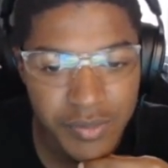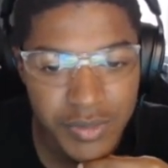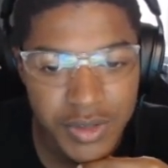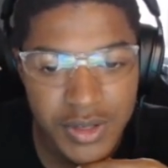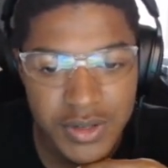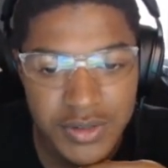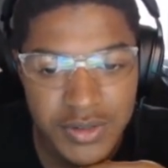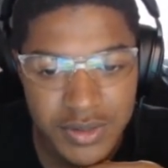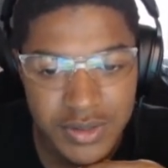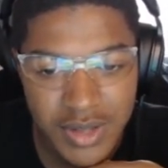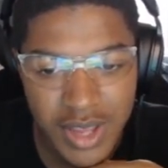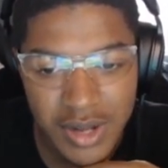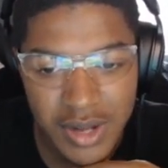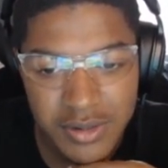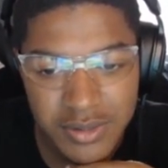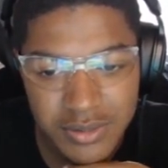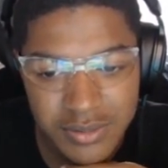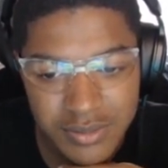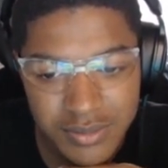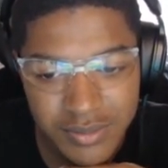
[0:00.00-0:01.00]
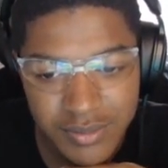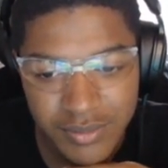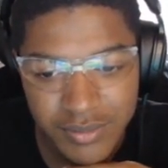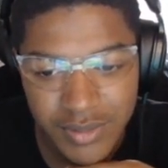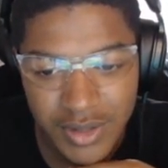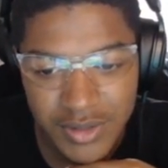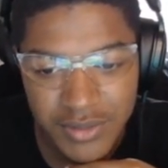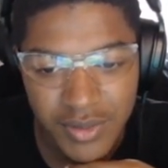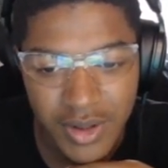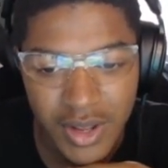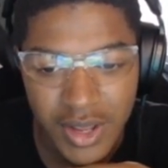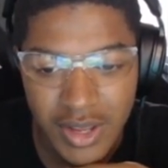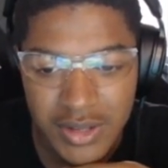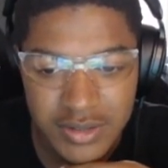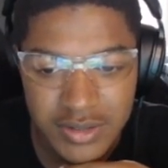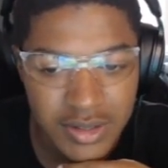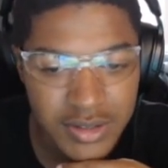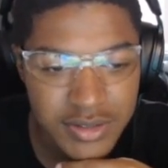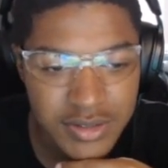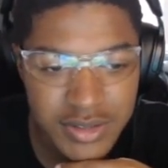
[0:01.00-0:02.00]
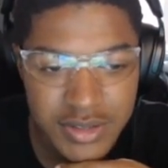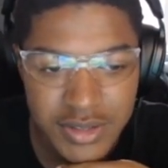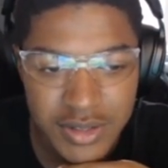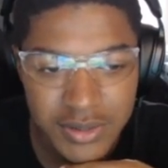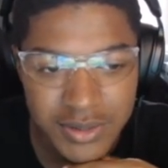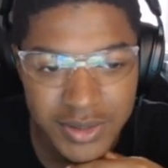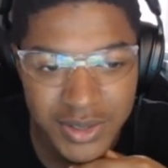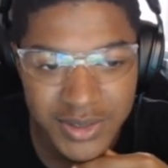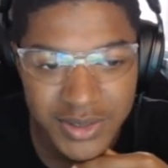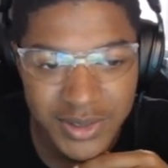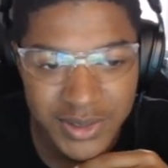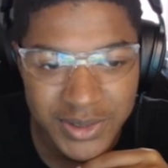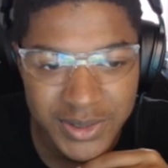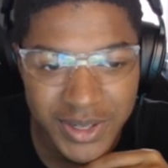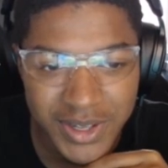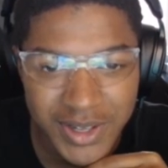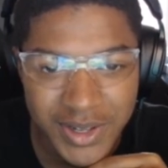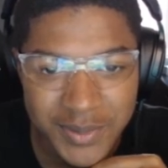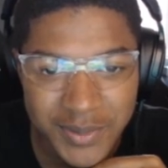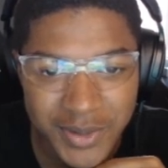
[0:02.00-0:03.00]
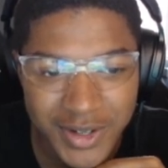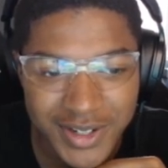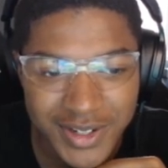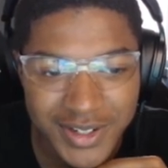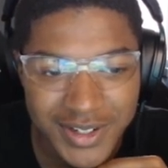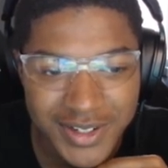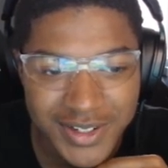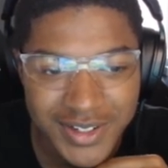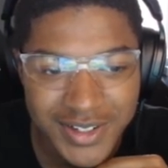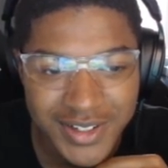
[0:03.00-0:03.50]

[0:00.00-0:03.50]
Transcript: Season tackle? That's fine. As long as we don't know no damn, uh,